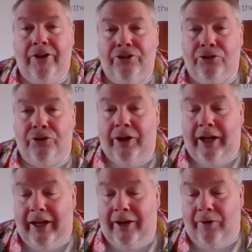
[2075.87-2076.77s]
So
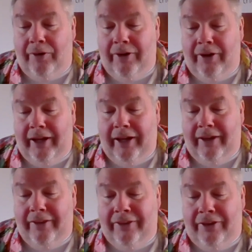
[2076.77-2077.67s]

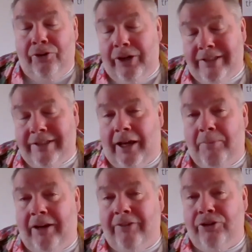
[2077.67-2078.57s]
the only time
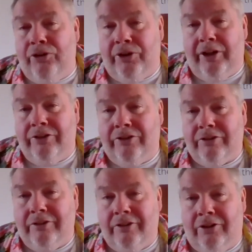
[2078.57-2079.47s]
I've noticed
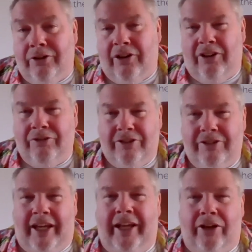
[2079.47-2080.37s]
or
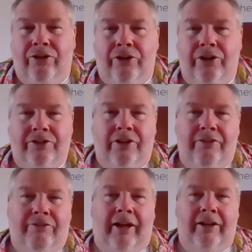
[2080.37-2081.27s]
taken notice of the
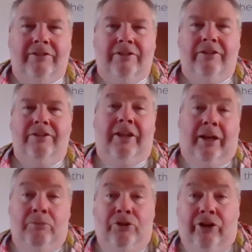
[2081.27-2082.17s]
fact that
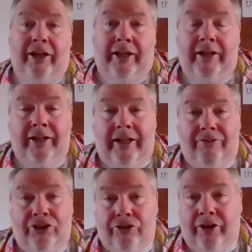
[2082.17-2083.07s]
I'm drinking a
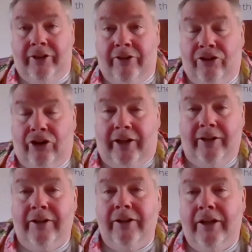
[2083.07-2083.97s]
Navy strength
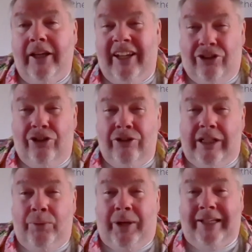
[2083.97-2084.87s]
gin is
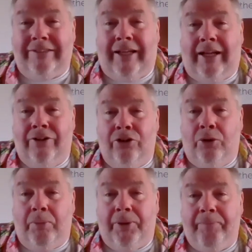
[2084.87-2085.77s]
usually when I stand up,